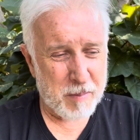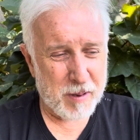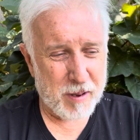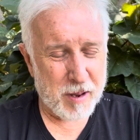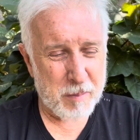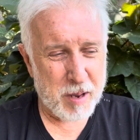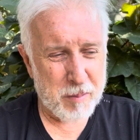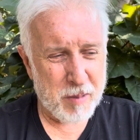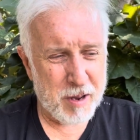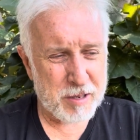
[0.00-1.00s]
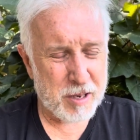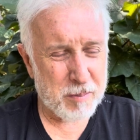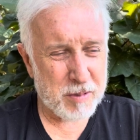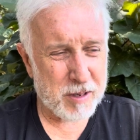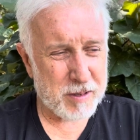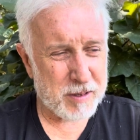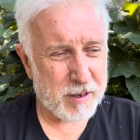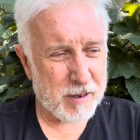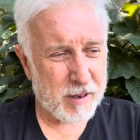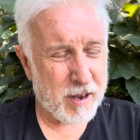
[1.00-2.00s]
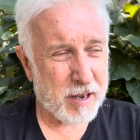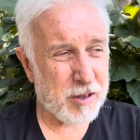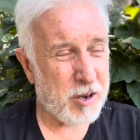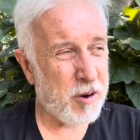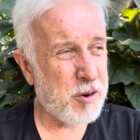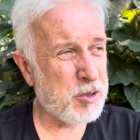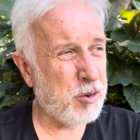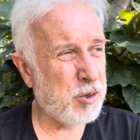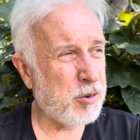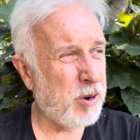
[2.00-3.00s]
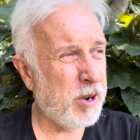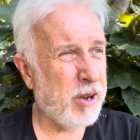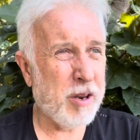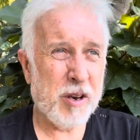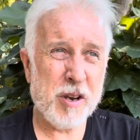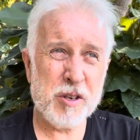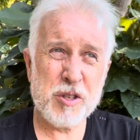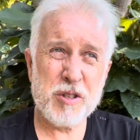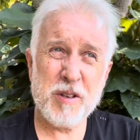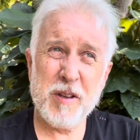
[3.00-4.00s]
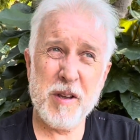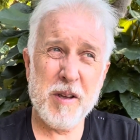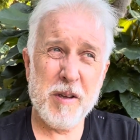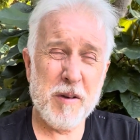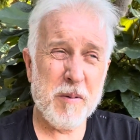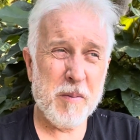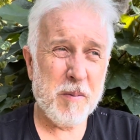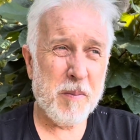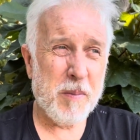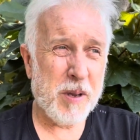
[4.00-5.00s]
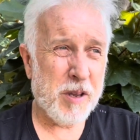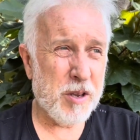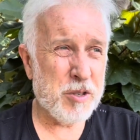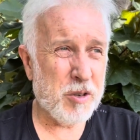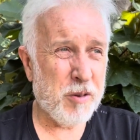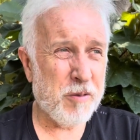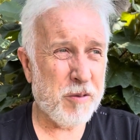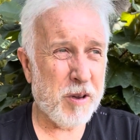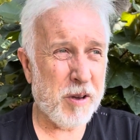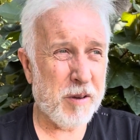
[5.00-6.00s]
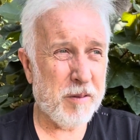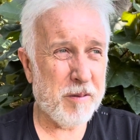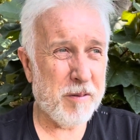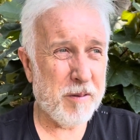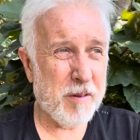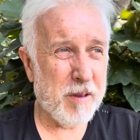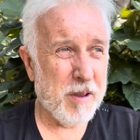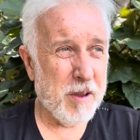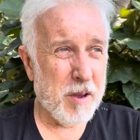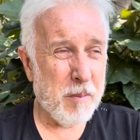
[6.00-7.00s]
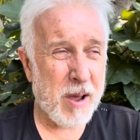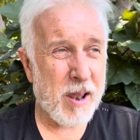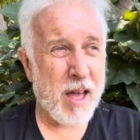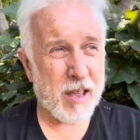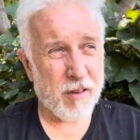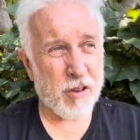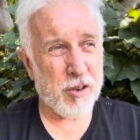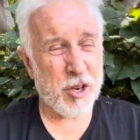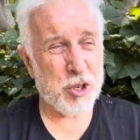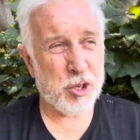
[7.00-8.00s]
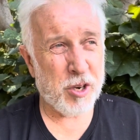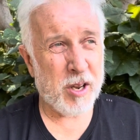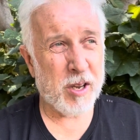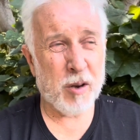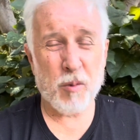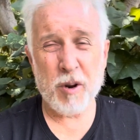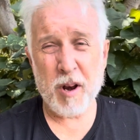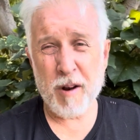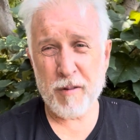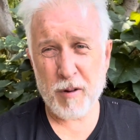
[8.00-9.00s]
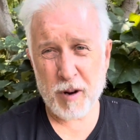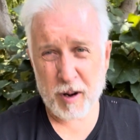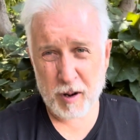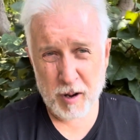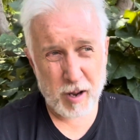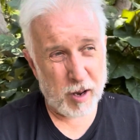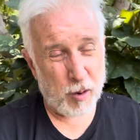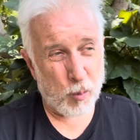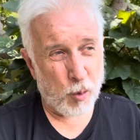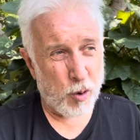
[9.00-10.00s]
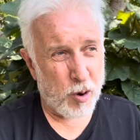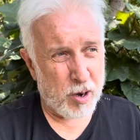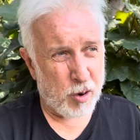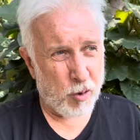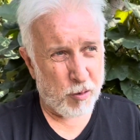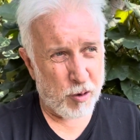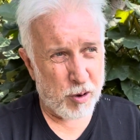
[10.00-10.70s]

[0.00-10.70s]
I made my attempt at hiking the Arizona Trail, and I just, because of my lack of conditioning and whatever, and worry over